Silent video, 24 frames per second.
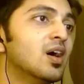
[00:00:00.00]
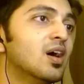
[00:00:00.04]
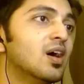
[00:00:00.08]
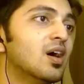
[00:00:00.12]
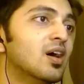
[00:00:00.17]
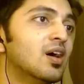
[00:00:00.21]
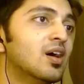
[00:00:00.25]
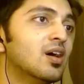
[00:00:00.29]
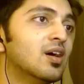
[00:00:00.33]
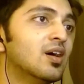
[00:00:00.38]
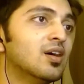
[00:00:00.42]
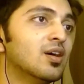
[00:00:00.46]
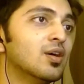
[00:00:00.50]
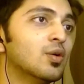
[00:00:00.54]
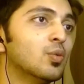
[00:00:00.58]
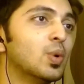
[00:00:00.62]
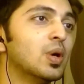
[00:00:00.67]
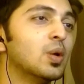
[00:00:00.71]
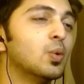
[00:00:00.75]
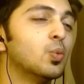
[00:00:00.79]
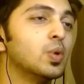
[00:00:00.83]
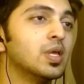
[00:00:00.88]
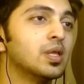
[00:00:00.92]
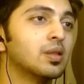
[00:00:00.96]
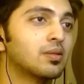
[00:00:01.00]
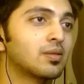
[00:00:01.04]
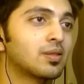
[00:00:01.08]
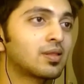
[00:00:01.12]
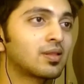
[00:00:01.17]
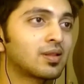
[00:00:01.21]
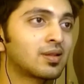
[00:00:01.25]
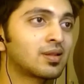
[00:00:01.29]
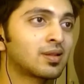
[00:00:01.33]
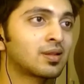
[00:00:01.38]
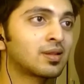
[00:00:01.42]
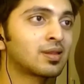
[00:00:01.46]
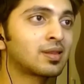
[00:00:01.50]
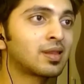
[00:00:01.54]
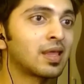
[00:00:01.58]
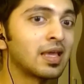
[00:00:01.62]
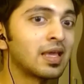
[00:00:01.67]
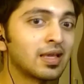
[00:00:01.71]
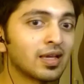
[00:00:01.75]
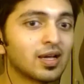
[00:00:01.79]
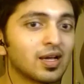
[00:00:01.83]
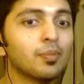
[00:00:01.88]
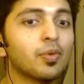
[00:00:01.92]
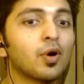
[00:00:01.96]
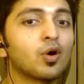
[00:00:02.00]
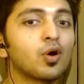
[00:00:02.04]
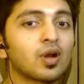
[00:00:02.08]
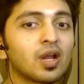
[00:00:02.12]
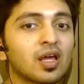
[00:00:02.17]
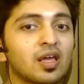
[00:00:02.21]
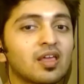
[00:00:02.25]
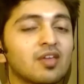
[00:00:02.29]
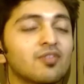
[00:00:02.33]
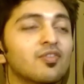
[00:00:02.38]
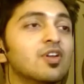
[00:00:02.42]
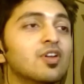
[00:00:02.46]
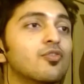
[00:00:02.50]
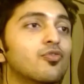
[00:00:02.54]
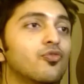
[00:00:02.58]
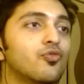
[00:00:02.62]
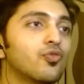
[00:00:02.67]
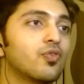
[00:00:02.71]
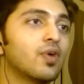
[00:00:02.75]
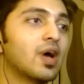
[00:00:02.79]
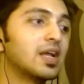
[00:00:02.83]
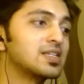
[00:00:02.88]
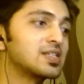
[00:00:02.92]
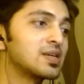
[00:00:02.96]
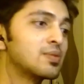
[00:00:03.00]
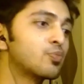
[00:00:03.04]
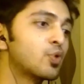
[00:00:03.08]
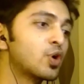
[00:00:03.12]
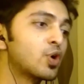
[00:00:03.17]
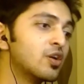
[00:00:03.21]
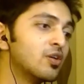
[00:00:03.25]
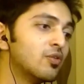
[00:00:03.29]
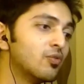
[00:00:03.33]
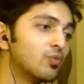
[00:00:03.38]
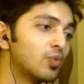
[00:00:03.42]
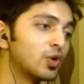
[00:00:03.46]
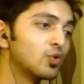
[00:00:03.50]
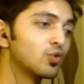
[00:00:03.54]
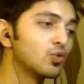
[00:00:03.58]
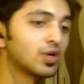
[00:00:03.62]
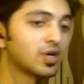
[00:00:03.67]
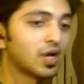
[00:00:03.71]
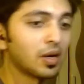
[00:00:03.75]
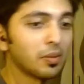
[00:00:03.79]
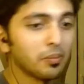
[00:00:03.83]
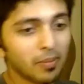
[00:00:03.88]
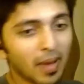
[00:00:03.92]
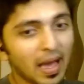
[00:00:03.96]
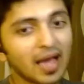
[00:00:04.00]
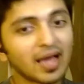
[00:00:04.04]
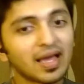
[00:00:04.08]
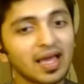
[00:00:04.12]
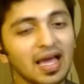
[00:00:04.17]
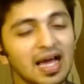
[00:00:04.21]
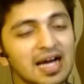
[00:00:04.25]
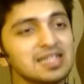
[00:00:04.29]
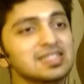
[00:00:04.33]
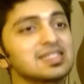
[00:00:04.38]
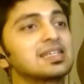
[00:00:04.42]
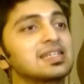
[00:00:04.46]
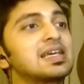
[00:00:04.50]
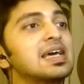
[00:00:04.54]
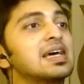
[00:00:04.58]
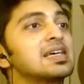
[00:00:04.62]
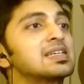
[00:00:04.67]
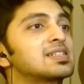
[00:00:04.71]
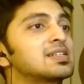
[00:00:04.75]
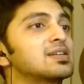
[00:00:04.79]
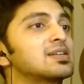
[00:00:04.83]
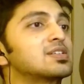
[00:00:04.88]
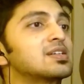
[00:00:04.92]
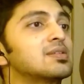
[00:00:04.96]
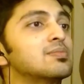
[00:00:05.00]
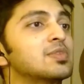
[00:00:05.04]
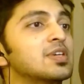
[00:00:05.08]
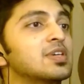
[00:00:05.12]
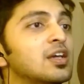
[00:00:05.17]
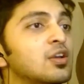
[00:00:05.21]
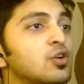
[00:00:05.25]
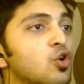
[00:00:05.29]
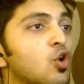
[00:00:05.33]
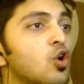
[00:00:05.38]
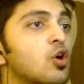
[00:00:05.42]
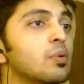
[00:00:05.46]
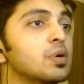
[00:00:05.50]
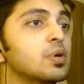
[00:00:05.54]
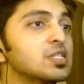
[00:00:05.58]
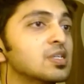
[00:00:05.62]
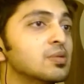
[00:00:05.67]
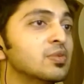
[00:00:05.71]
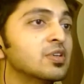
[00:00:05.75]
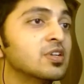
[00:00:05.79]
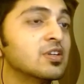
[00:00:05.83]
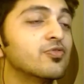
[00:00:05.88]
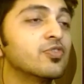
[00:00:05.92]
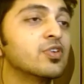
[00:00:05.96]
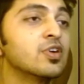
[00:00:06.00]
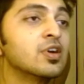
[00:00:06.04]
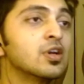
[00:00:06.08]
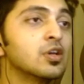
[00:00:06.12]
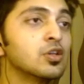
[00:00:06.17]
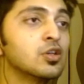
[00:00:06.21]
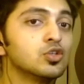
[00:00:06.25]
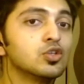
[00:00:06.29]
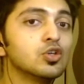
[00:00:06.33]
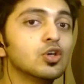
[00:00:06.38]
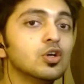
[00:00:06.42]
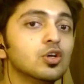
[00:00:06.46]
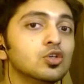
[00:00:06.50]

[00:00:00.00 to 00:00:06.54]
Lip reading: where we think about, like, even if at some point when you come back as a guest or something and you talk about something different,